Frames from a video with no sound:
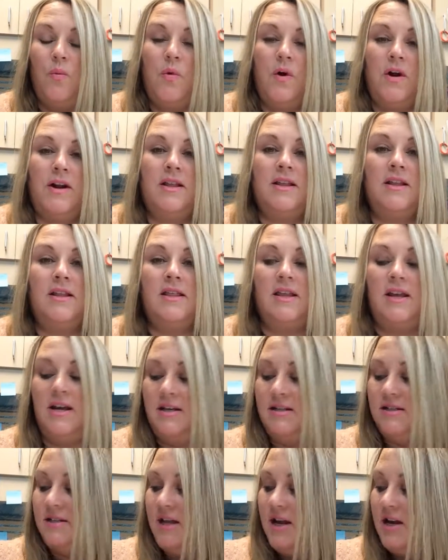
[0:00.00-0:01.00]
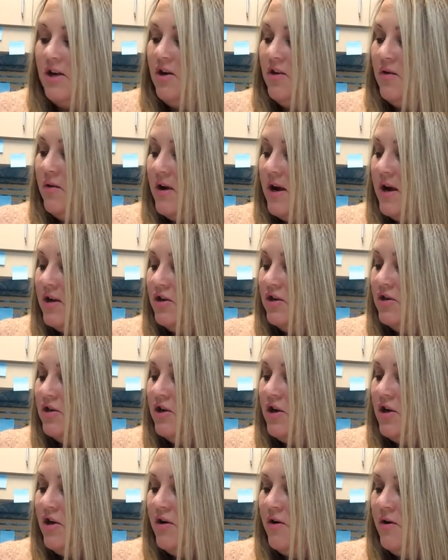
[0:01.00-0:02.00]
One of the things that you can
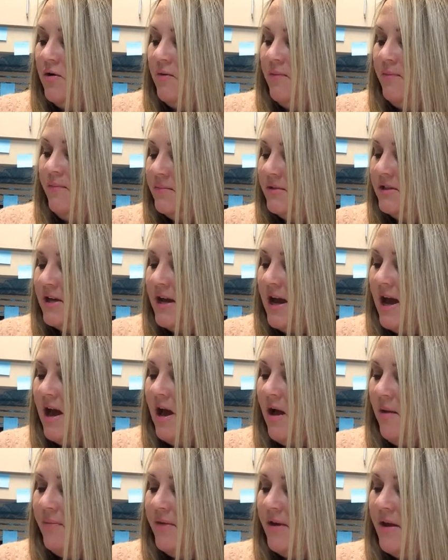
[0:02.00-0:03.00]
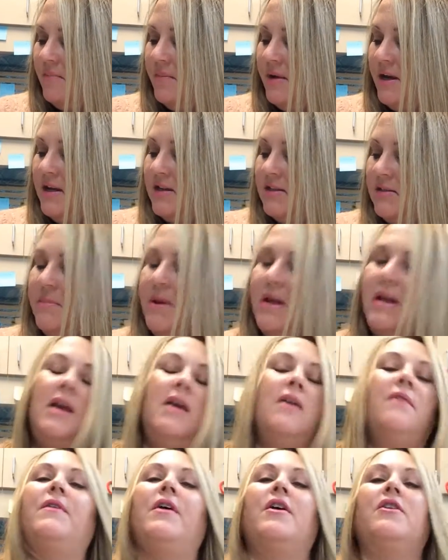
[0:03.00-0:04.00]
do to help them, because
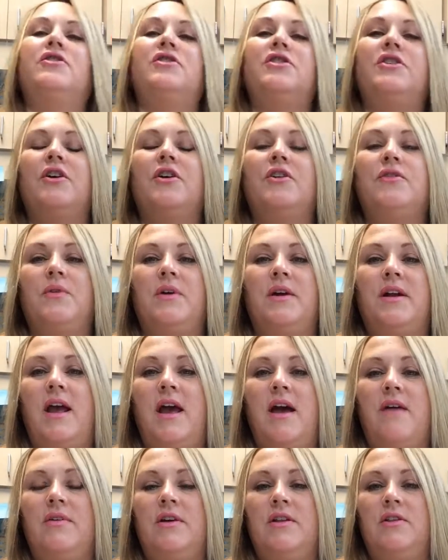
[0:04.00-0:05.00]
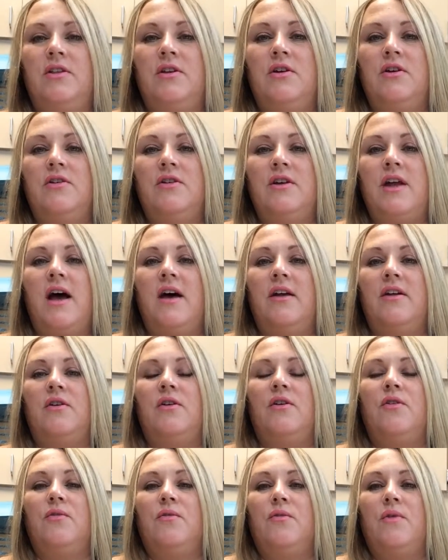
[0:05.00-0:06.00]
many of our children haven't learned how to
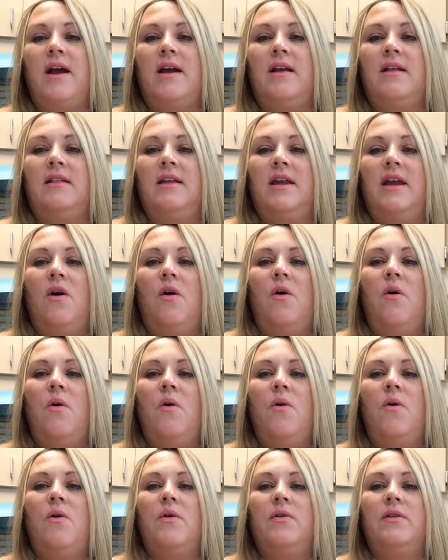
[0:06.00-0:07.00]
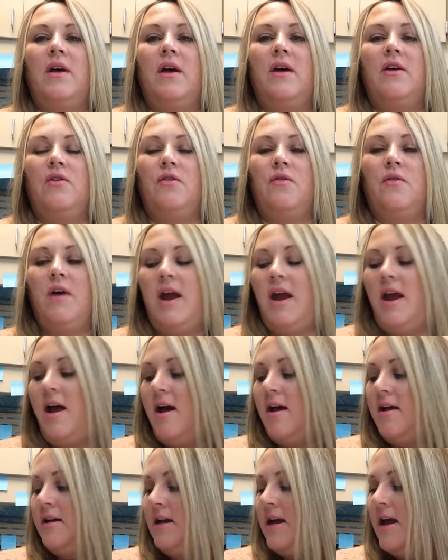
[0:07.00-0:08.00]
correctly hold a
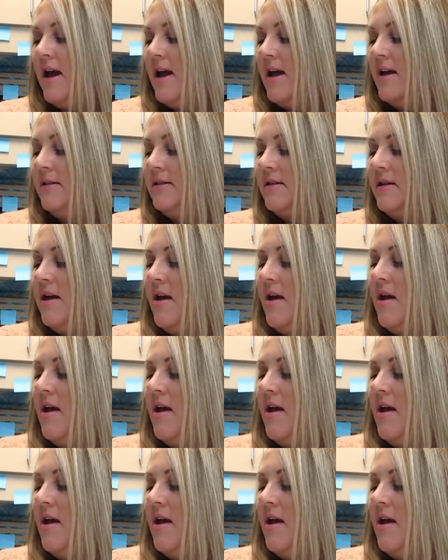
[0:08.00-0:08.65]
crayon yet,